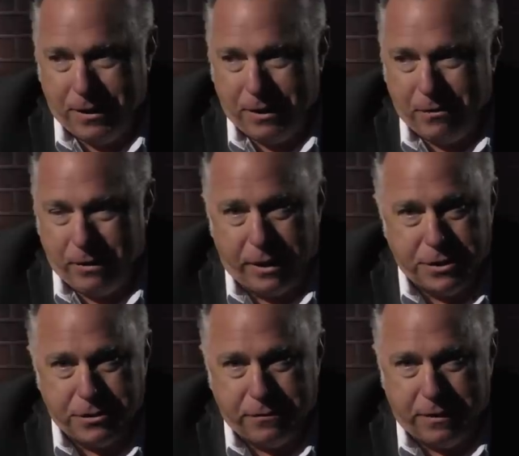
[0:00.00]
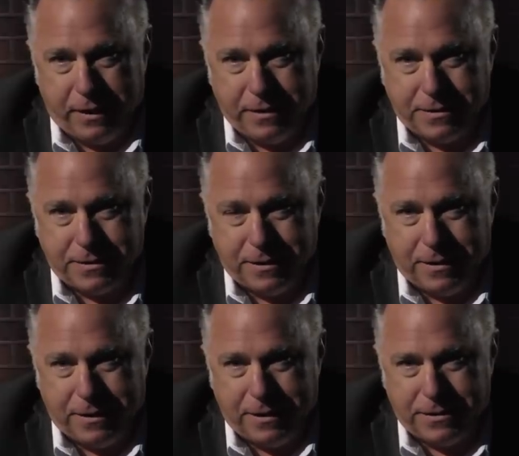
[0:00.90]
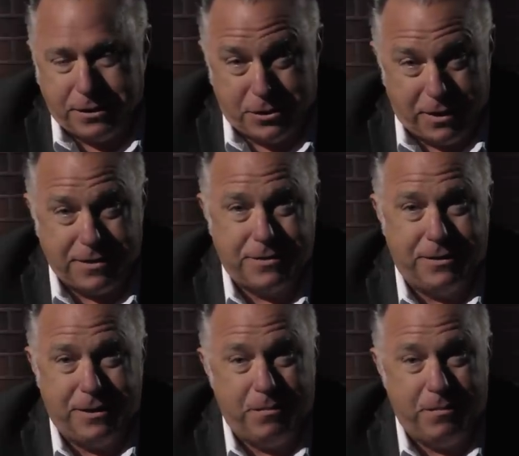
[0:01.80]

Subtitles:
Ricky Gervais has suggested